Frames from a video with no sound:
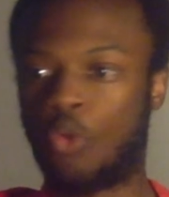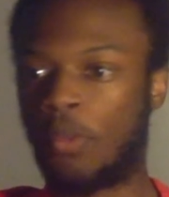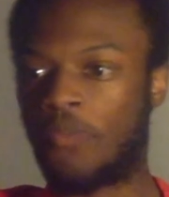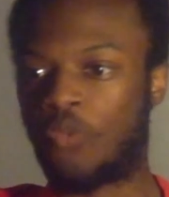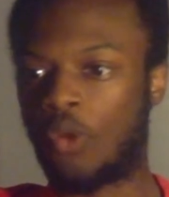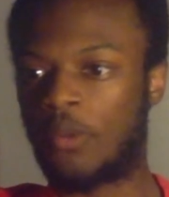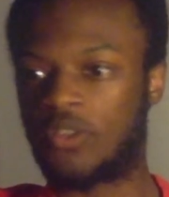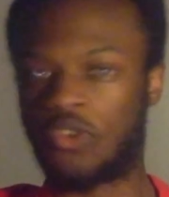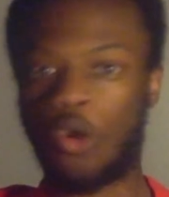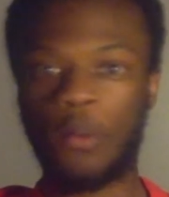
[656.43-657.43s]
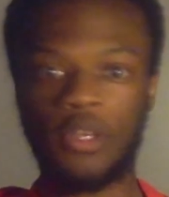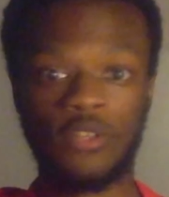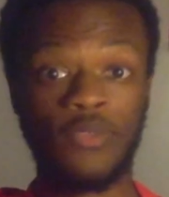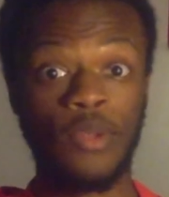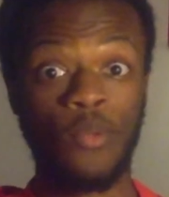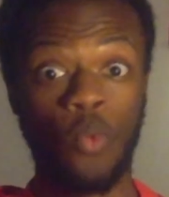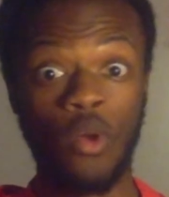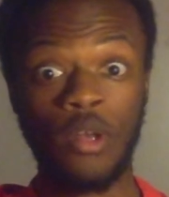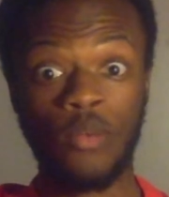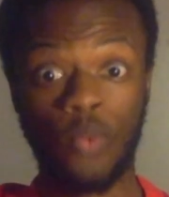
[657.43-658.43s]
performance, all because of a
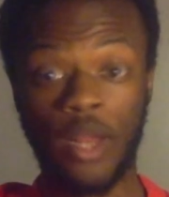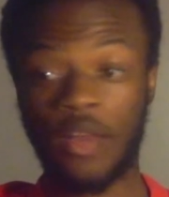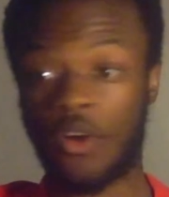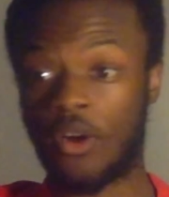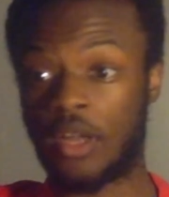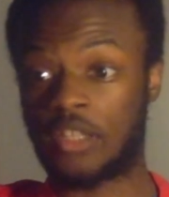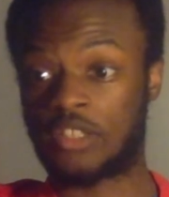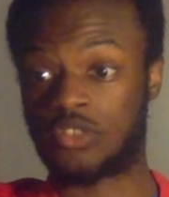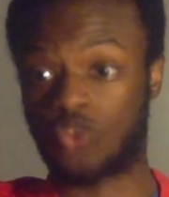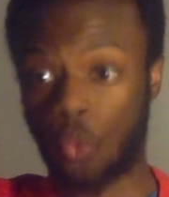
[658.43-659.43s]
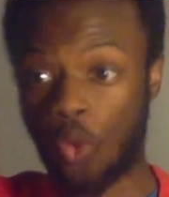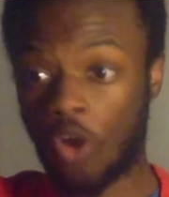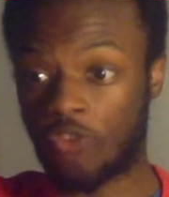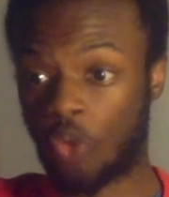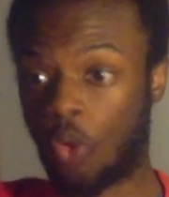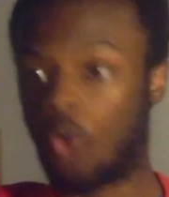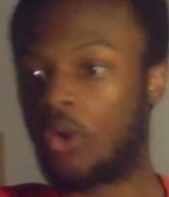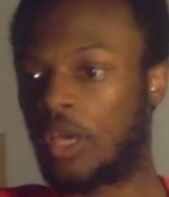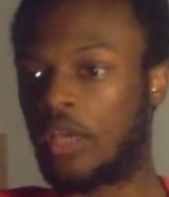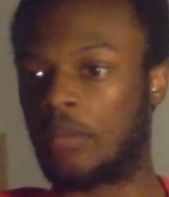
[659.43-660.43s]
one red card and just threw off the whole
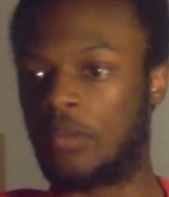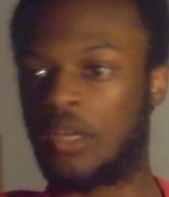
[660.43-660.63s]
game.